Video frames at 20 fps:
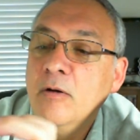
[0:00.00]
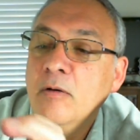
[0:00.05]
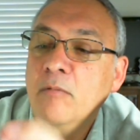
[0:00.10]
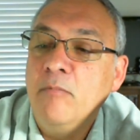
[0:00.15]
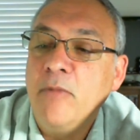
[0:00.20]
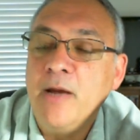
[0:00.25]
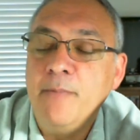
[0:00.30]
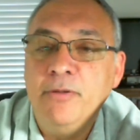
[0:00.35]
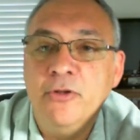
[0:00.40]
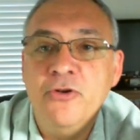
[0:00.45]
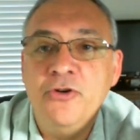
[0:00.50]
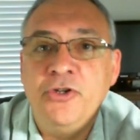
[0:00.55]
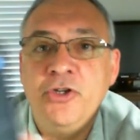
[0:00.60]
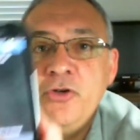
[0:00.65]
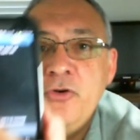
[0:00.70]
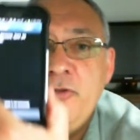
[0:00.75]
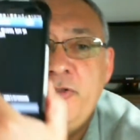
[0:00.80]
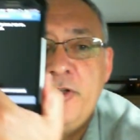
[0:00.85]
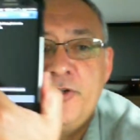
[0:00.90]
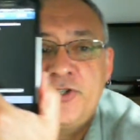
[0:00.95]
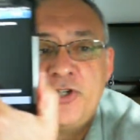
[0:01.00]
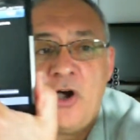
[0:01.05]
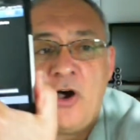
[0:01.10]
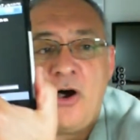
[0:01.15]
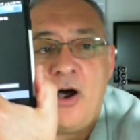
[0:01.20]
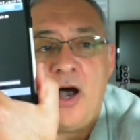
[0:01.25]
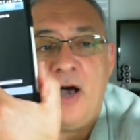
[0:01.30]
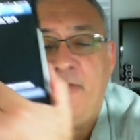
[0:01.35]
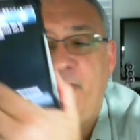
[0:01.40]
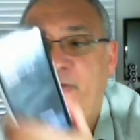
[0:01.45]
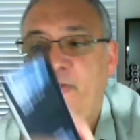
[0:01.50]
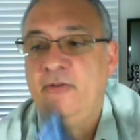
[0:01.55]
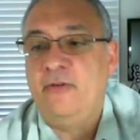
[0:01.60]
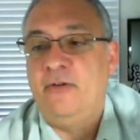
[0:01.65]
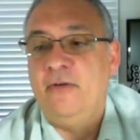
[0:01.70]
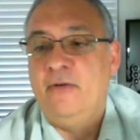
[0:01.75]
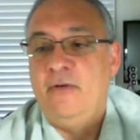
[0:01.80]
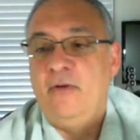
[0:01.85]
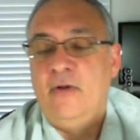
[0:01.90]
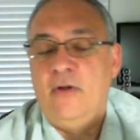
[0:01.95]
My Bluetooth is off.
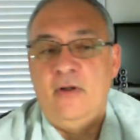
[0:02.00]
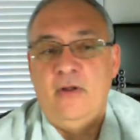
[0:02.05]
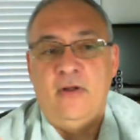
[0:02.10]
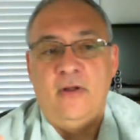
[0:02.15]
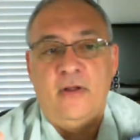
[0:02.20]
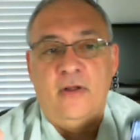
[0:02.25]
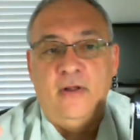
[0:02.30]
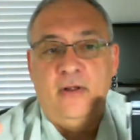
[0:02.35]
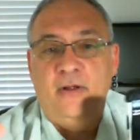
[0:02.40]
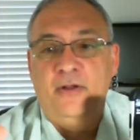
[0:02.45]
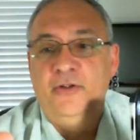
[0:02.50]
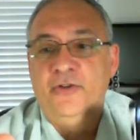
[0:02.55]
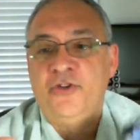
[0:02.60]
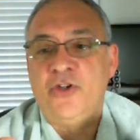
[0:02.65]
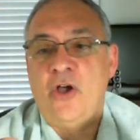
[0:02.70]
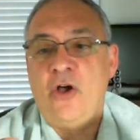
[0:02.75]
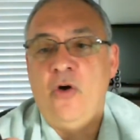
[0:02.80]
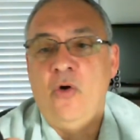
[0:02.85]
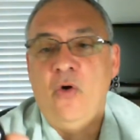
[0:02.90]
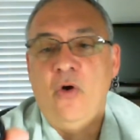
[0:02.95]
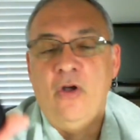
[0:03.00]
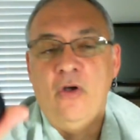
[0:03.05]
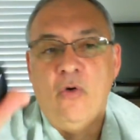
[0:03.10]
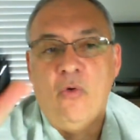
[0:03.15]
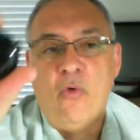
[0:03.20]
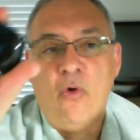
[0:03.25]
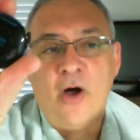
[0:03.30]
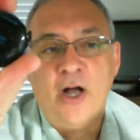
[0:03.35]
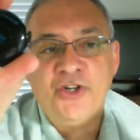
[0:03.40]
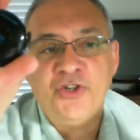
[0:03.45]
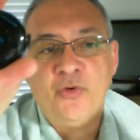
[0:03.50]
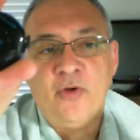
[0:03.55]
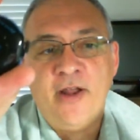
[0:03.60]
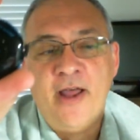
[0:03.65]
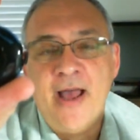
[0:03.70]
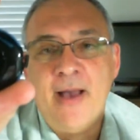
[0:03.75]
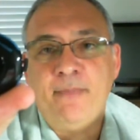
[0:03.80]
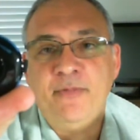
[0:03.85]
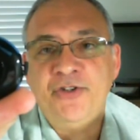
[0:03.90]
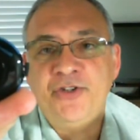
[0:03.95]
So watch what
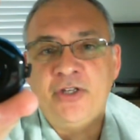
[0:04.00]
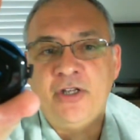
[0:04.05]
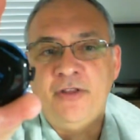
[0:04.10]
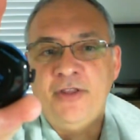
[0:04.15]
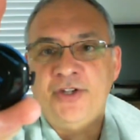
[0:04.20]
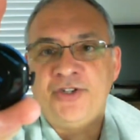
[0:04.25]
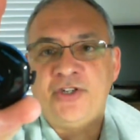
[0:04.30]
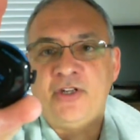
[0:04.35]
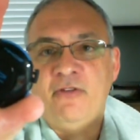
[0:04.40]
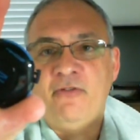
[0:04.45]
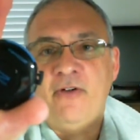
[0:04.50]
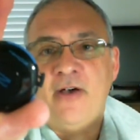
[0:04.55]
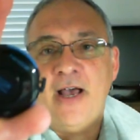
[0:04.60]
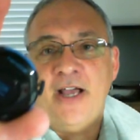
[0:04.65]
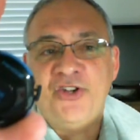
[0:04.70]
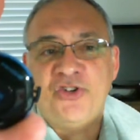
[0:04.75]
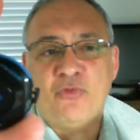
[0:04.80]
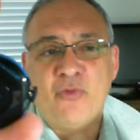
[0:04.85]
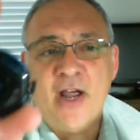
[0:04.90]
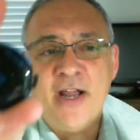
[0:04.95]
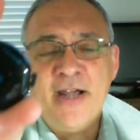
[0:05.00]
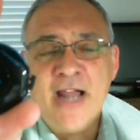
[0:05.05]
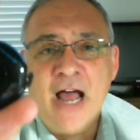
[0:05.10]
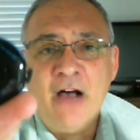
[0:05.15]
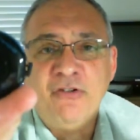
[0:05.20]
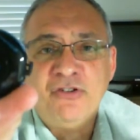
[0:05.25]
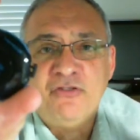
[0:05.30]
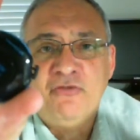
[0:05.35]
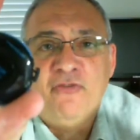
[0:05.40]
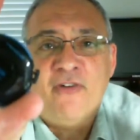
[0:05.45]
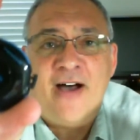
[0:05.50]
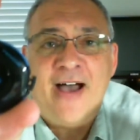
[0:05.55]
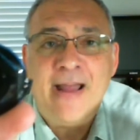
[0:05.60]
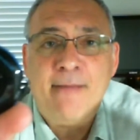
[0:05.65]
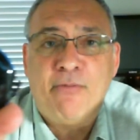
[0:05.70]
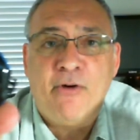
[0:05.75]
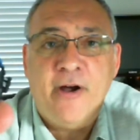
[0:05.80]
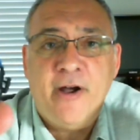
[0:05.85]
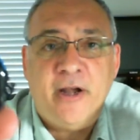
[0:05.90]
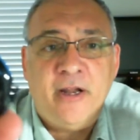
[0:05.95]
happens to this device. Right now it's
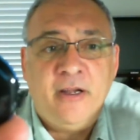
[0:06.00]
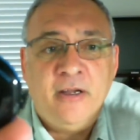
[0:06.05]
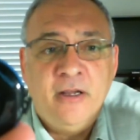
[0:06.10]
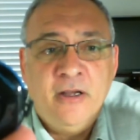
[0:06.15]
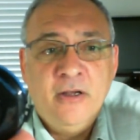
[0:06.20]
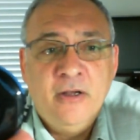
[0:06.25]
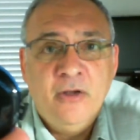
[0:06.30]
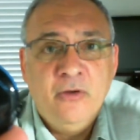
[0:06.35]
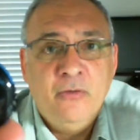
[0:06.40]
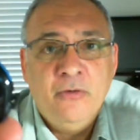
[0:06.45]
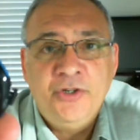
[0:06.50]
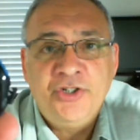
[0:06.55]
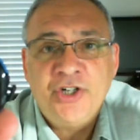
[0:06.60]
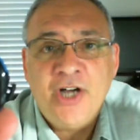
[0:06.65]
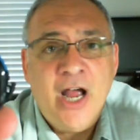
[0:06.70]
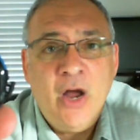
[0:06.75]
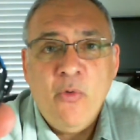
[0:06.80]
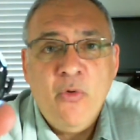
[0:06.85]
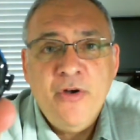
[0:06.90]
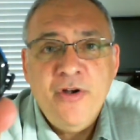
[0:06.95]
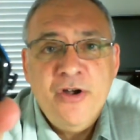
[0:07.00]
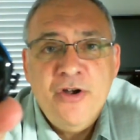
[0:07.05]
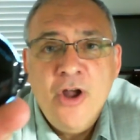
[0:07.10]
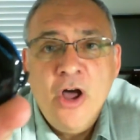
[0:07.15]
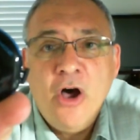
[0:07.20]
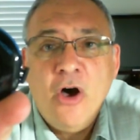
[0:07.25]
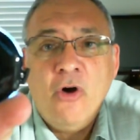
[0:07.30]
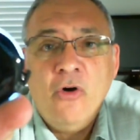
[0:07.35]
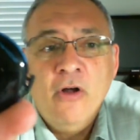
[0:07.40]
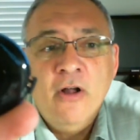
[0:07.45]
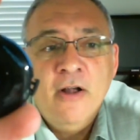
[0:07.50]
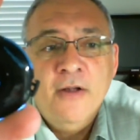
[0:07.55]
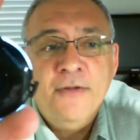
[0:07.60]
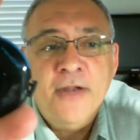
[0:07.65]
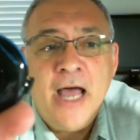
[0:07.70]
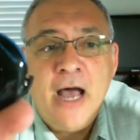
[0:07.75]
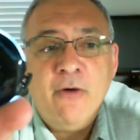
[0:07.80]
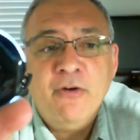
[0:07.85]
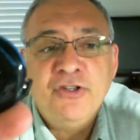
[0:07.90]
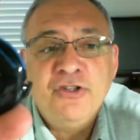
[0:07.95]
vibrating, which I wouldn't know.
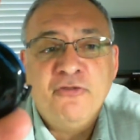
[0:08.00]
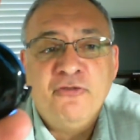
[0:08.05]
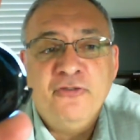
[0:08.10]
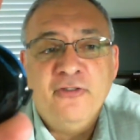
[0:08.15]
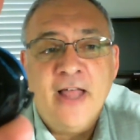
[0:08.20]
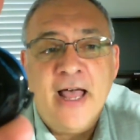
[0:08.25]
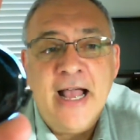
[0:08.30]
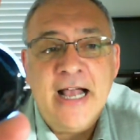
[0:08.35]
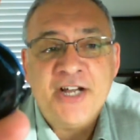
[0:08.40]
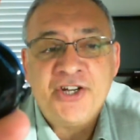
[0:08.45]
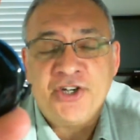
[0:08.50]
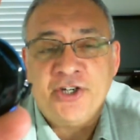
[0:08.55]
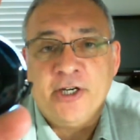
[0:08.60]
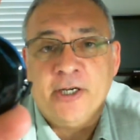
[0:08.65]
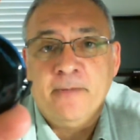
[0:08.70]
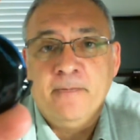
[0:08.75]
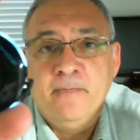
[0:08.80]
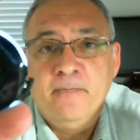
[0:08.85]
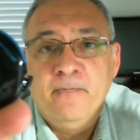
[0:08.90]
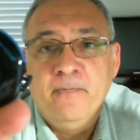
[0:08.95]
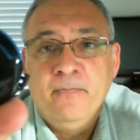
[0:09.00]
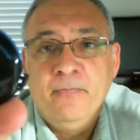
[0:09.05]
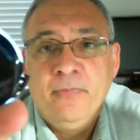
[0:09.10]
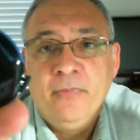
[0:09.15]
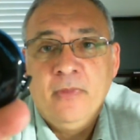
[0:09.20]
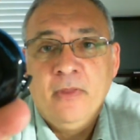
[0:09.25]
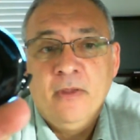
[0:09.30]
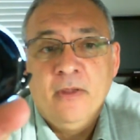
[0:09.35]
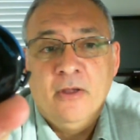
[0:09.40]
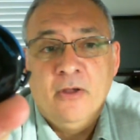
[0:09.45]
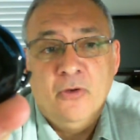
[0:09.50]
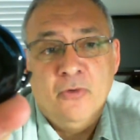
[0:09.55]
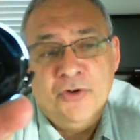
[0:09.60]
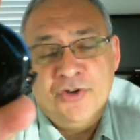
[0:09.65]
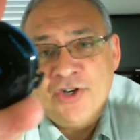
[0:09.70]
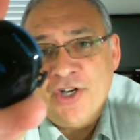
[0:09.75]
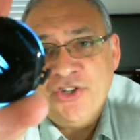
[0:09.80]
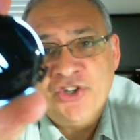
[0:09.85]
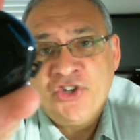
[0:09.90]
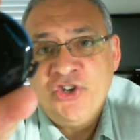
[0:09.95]
Now it's flashing,
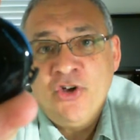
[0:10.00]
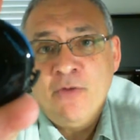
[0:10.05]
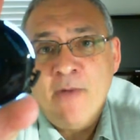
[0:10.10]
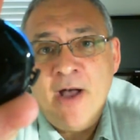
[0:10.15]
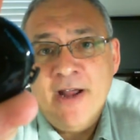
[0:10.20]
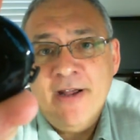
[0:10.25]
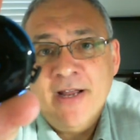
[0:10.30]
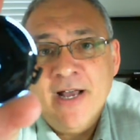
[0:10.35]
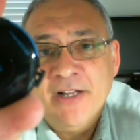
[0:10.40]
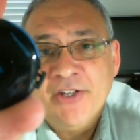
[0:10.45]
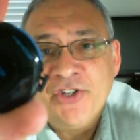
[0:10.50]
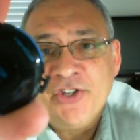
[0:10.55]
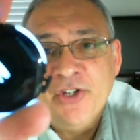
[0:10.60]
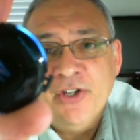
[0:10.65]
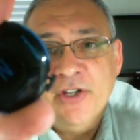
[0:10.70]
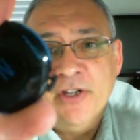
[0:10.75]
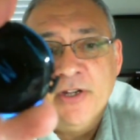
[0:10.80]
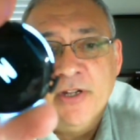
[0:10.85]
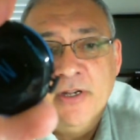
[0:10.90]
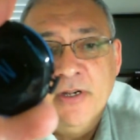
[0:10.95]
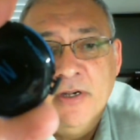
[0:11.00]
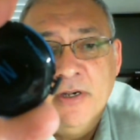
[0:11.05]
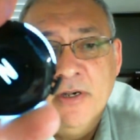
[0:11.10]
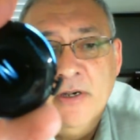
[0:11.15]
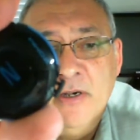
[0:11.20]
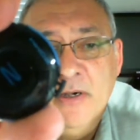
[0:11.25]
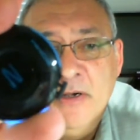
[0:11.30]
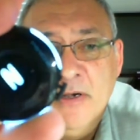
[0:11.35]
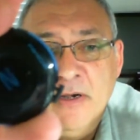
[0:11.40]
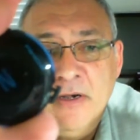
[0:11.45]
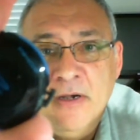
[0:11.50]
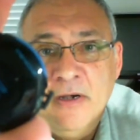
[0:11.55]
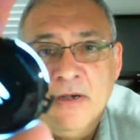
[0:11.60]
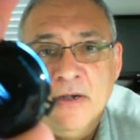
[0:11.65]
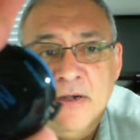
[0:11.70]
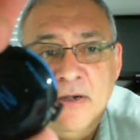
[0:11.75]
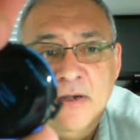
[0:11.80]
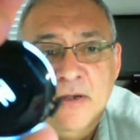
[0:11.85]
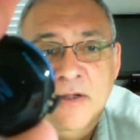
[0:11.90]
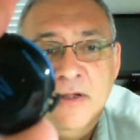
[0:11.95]
which I still might not see it.
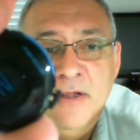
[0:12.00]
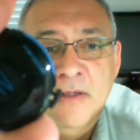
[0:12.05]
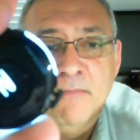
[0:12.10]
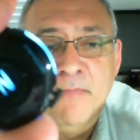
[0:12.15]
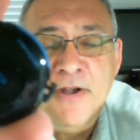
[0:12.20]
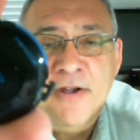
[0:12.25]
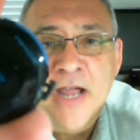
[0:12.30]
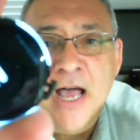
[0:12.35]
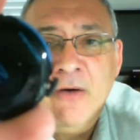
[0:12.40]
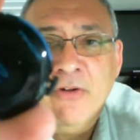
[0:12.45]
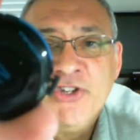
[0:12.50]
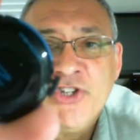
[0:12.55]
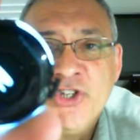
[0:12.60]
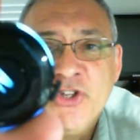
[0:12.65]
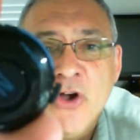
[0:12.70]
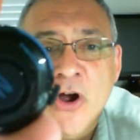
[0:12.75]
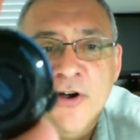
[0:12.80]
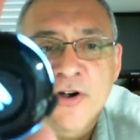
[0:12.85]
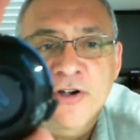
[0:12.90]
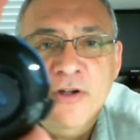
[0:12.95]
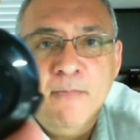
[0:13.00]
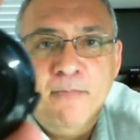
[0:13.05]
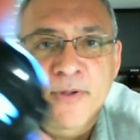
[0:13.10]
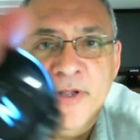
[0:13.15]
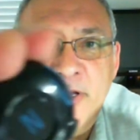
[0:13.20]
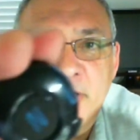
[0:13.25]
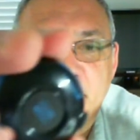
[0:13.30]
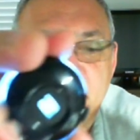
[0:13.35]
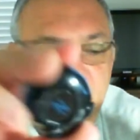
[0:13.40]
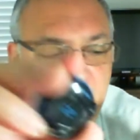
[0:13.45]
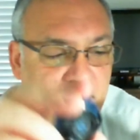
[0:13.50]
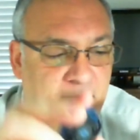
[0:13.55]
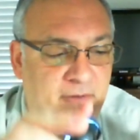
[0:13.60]
But now it's starting to beep.